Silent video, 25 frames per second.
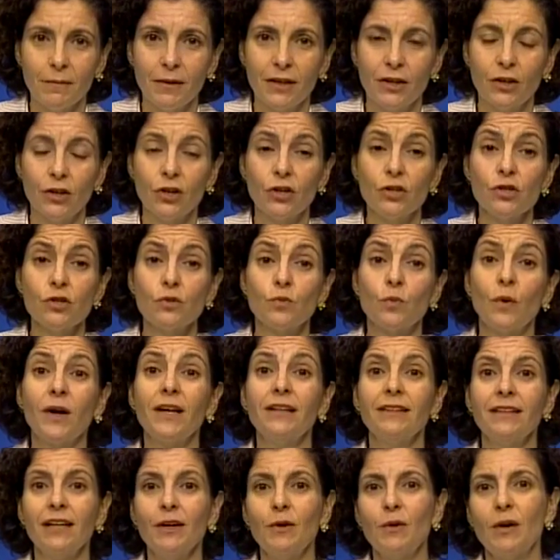Because
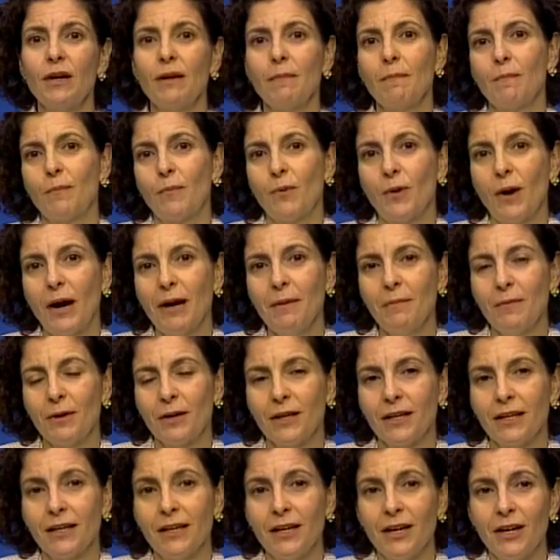when they were in
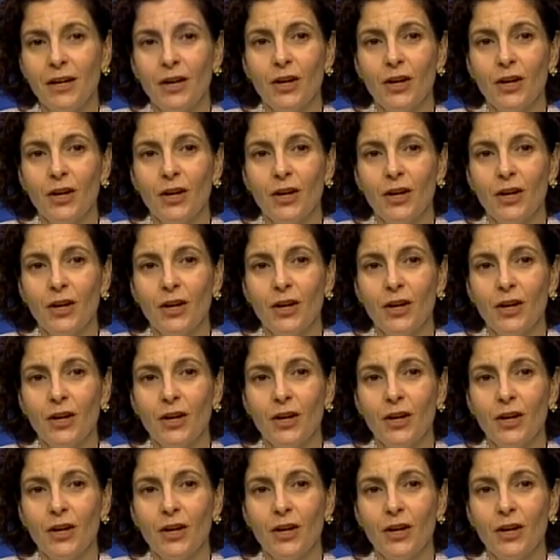primary,